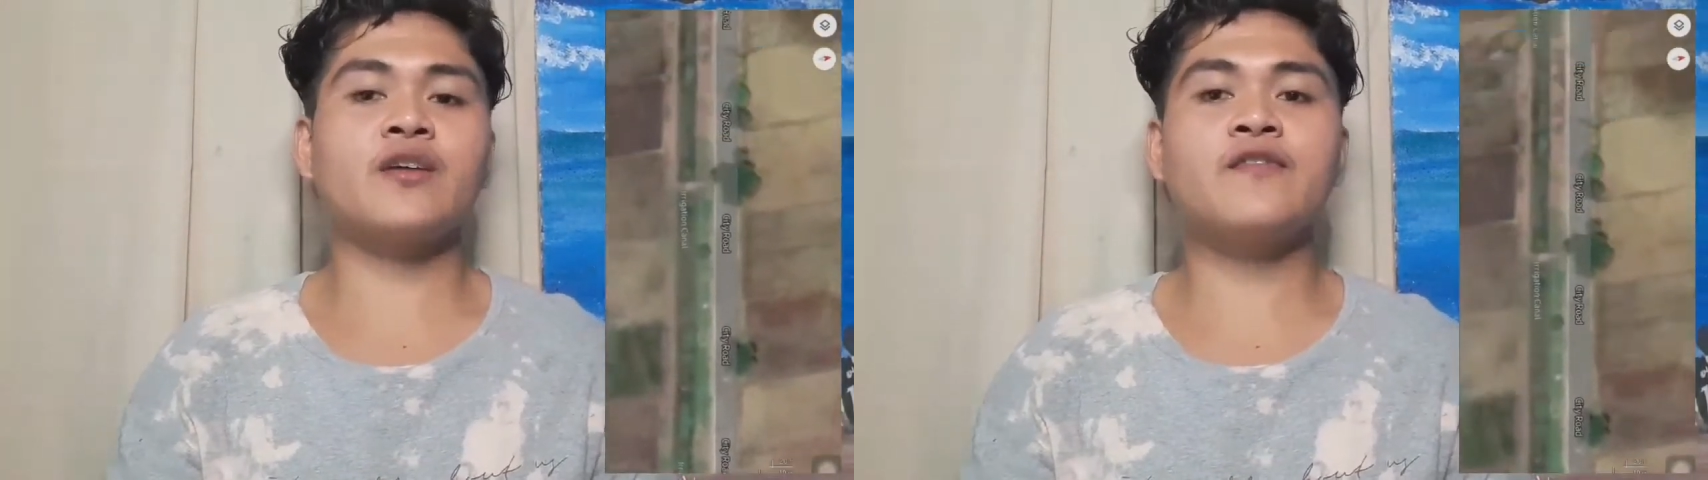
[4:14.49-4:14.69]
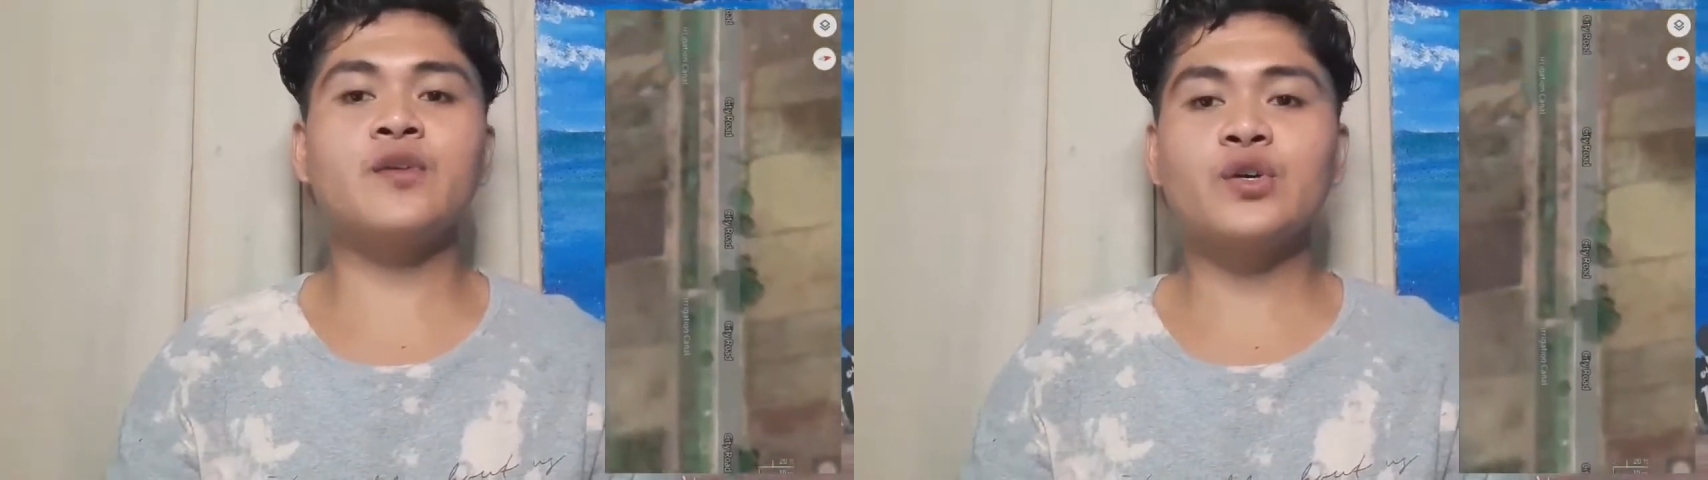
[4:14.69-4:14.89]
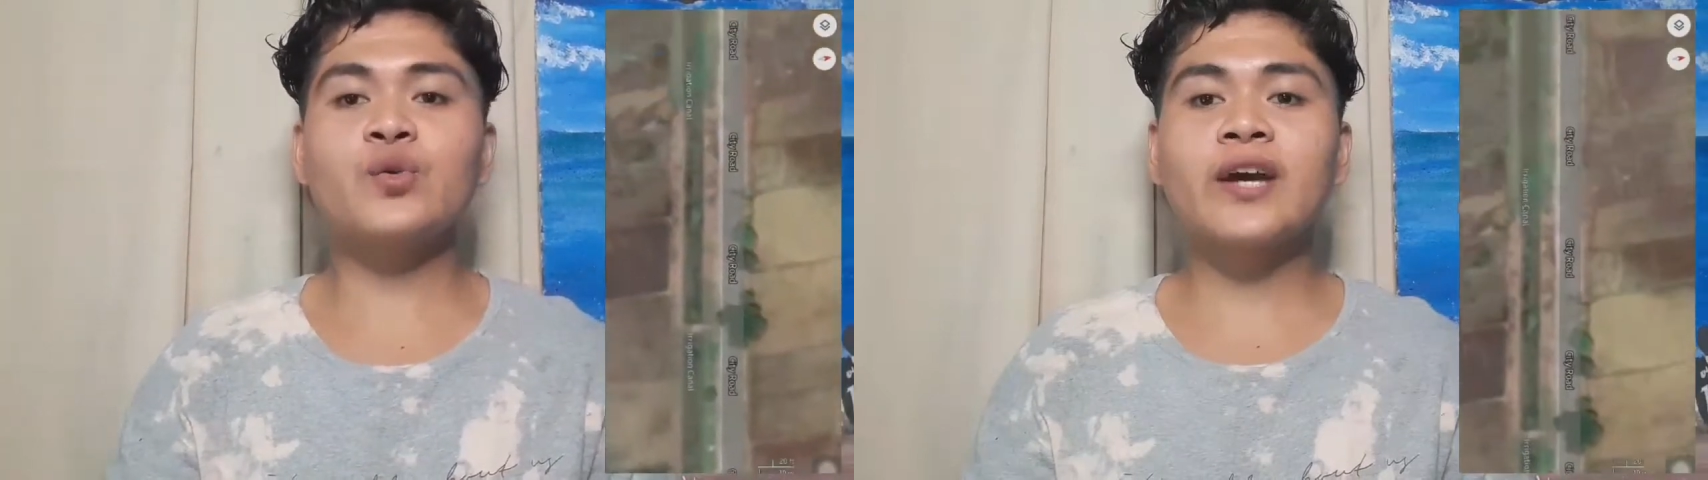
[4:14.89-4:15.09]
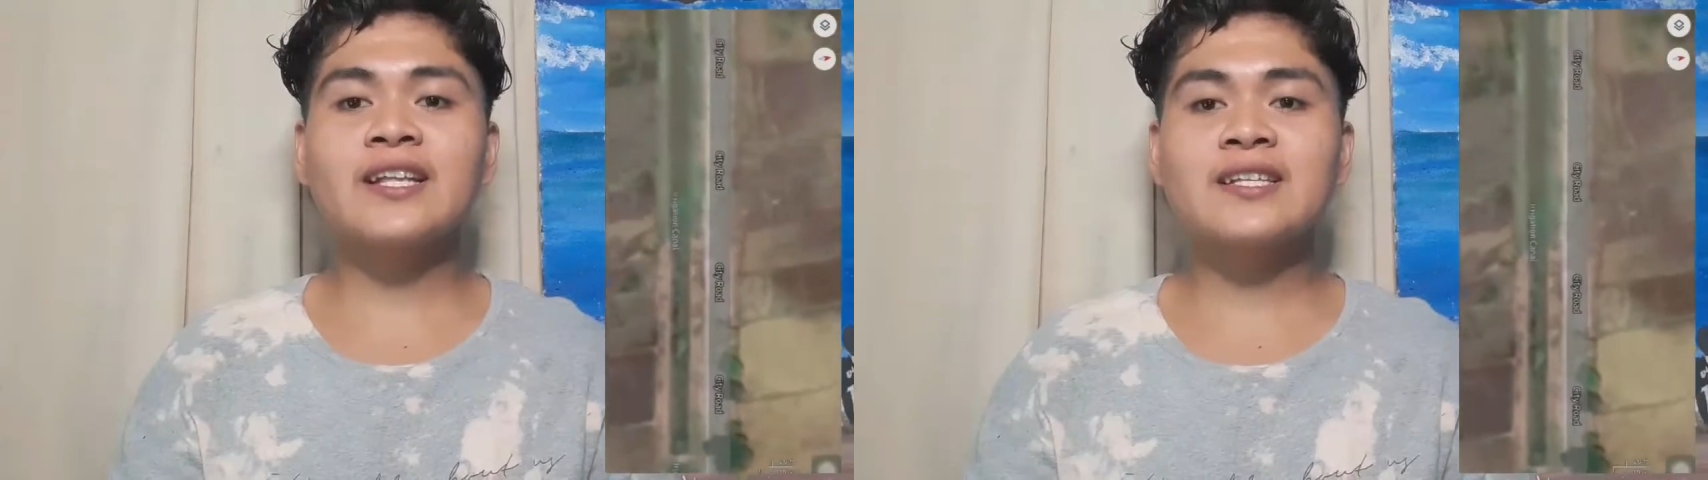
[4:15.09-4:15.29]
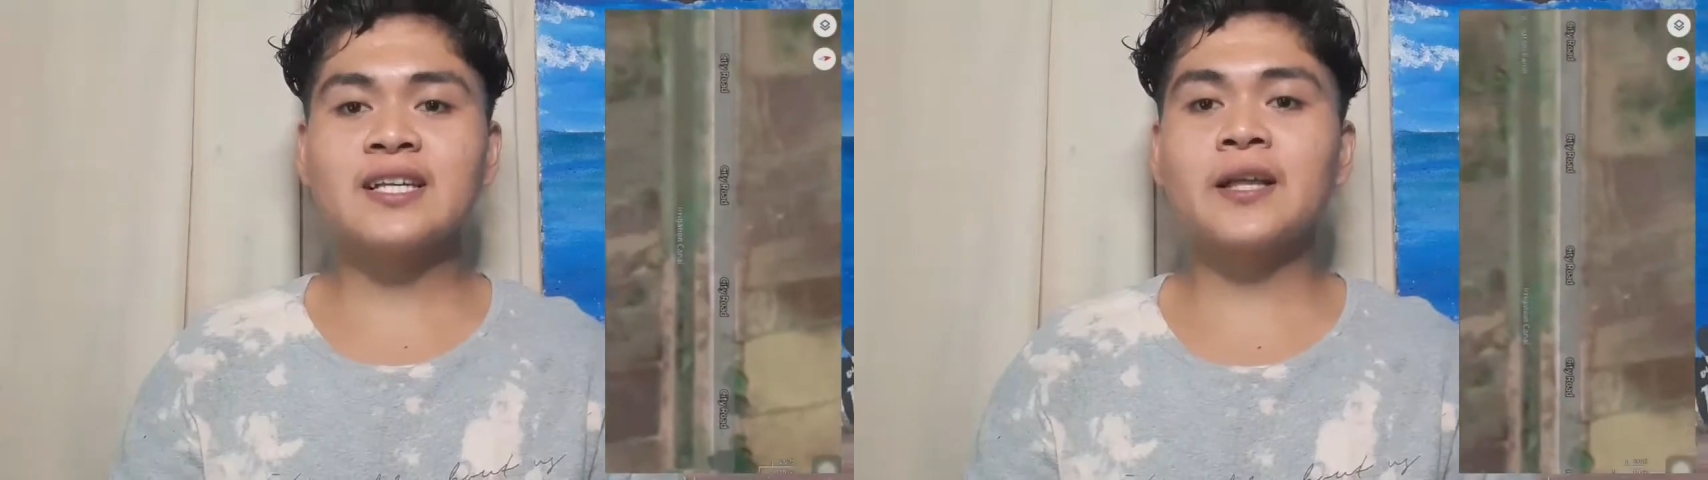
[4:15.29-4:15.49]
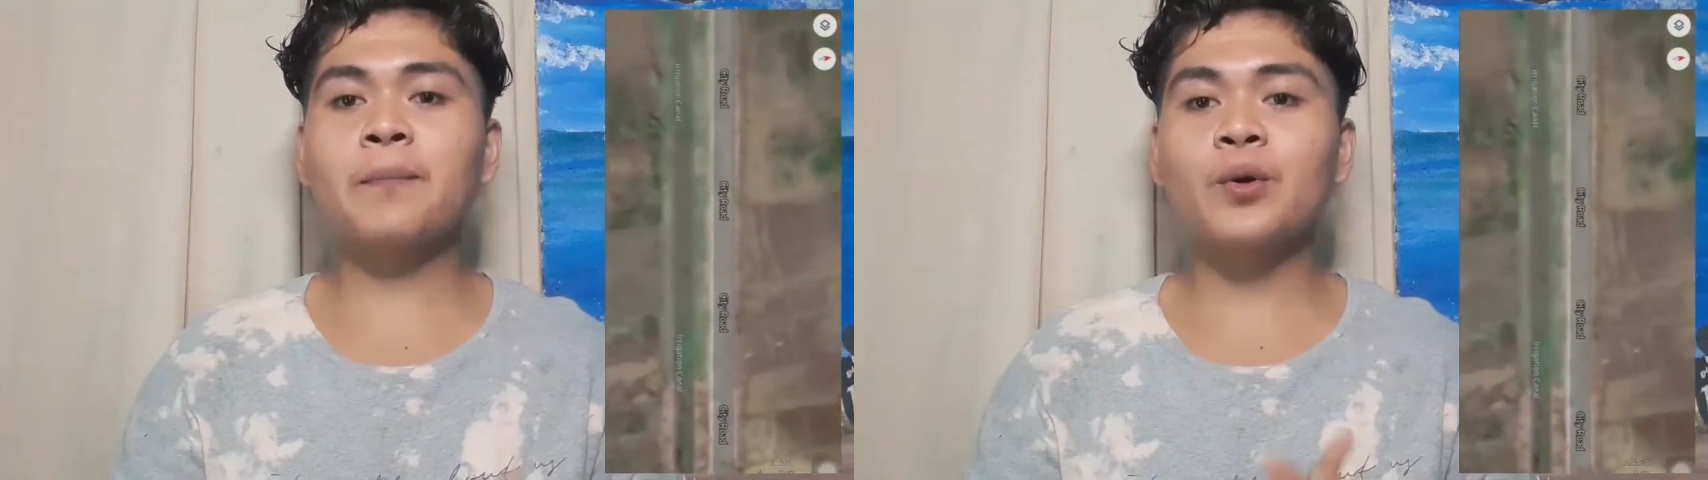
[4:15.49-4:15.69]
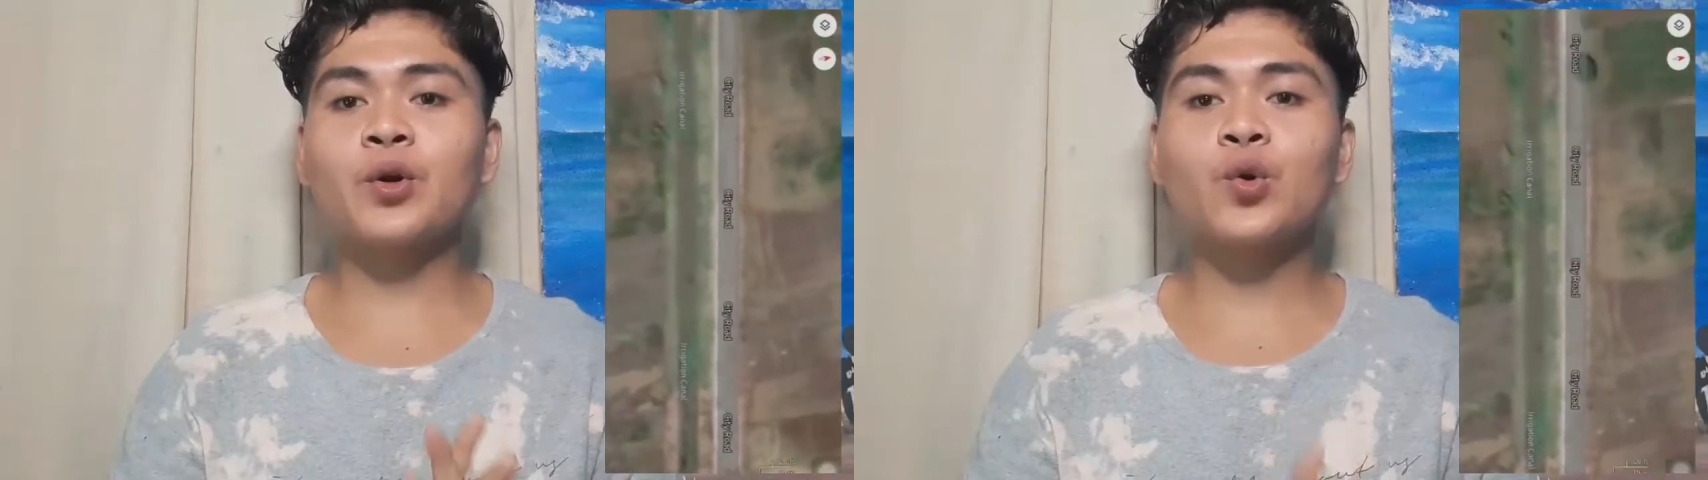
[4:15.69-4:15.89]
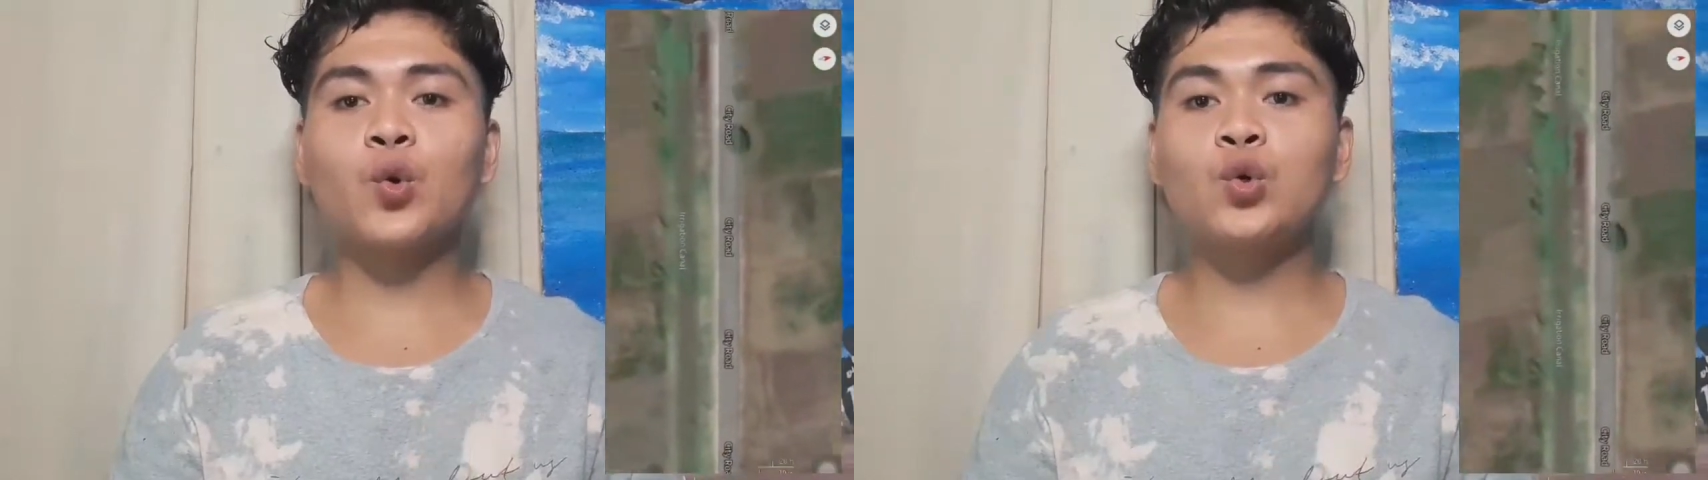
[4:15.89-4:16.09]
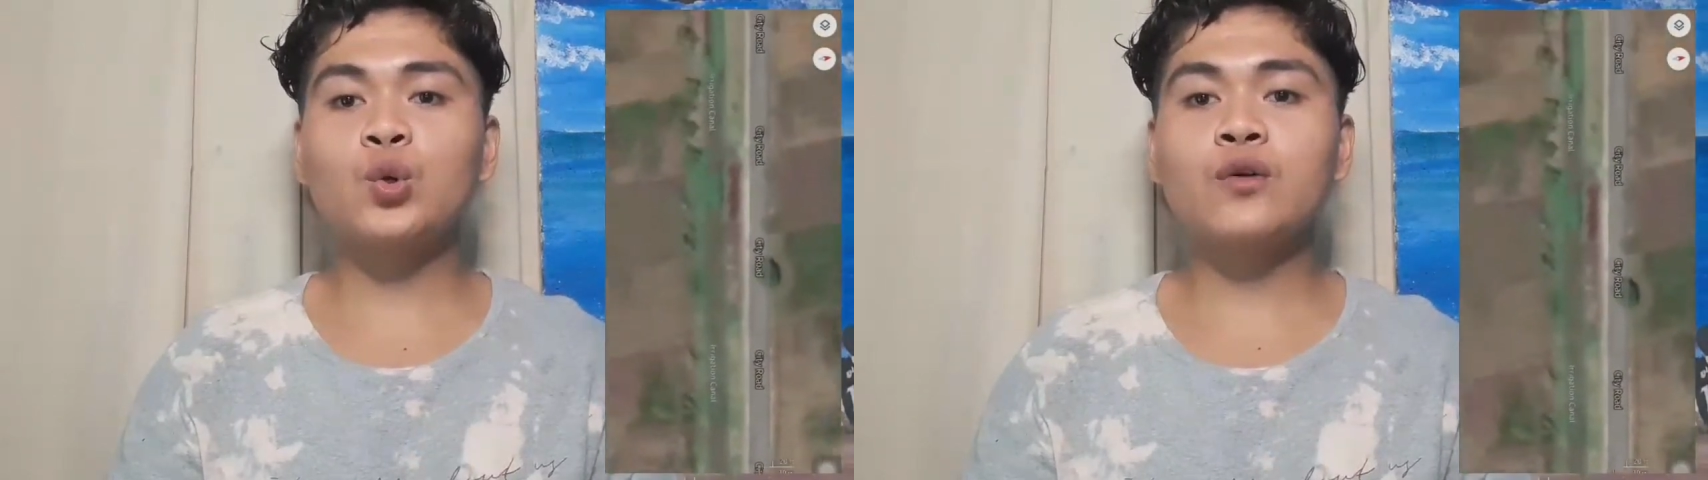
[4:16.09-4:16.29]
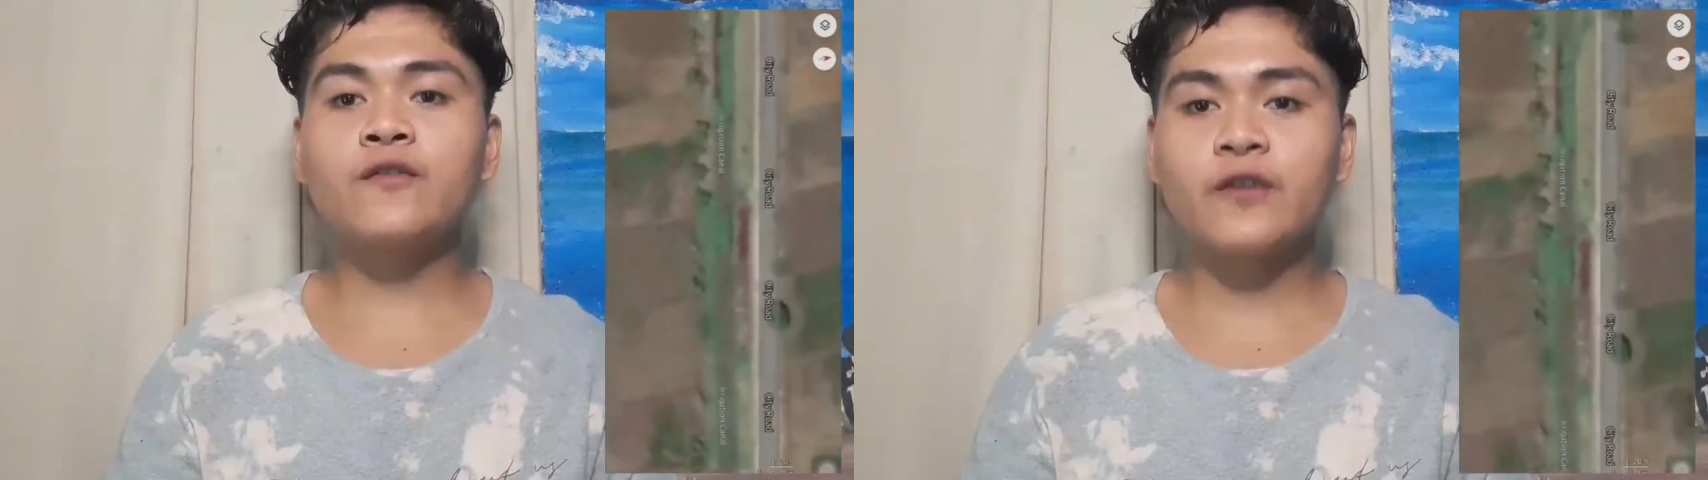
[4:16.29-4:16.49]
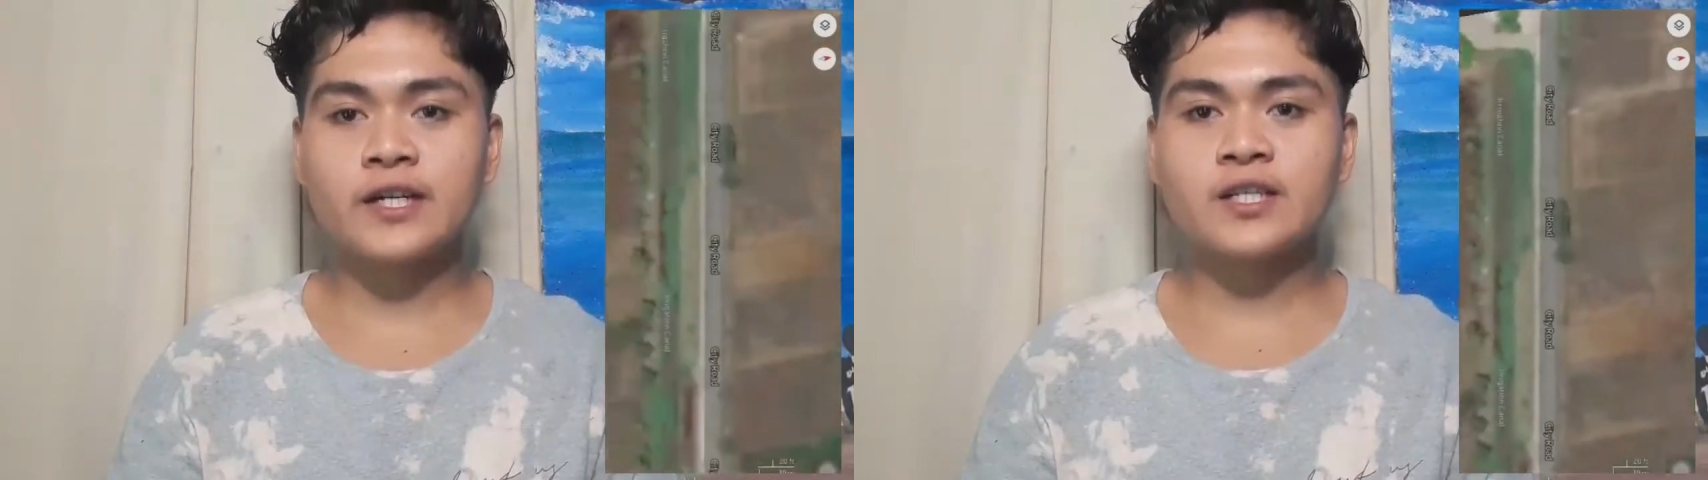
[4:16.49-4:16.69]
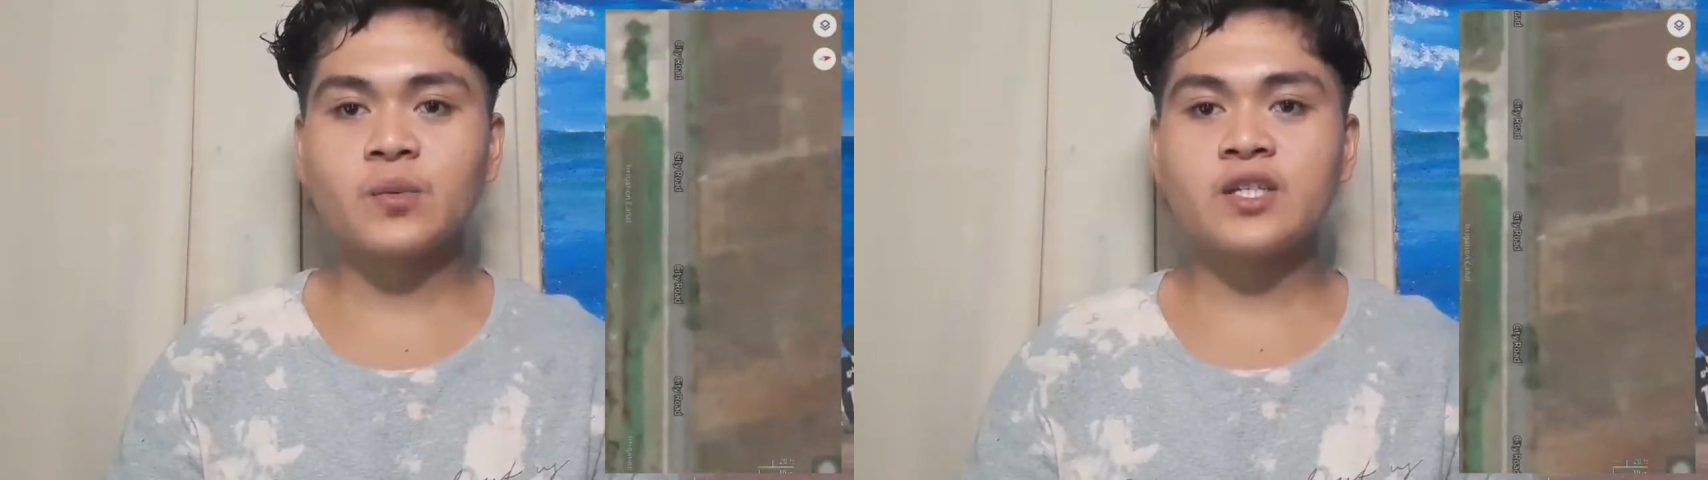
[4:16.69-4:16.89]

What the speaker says: if you can see the Puruk Uno first,